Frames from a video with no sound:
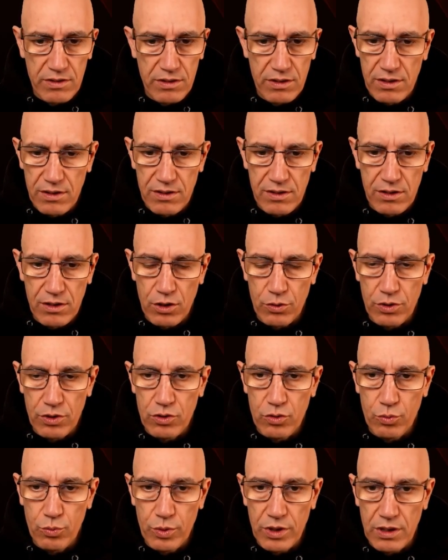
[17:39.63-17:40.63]
It's going
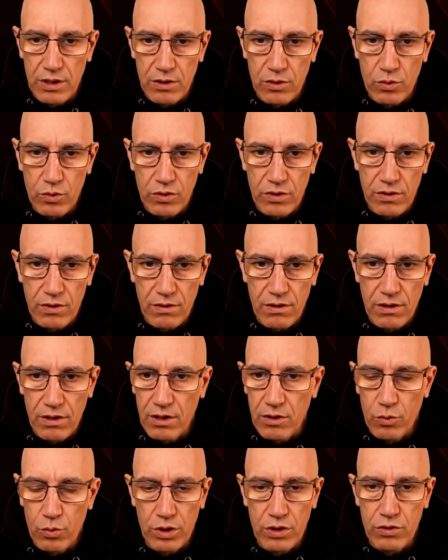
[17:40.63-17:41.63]
to be the
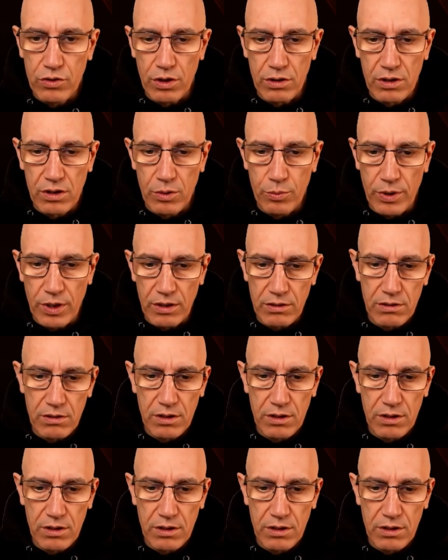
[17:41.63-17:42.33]
thing we talk about.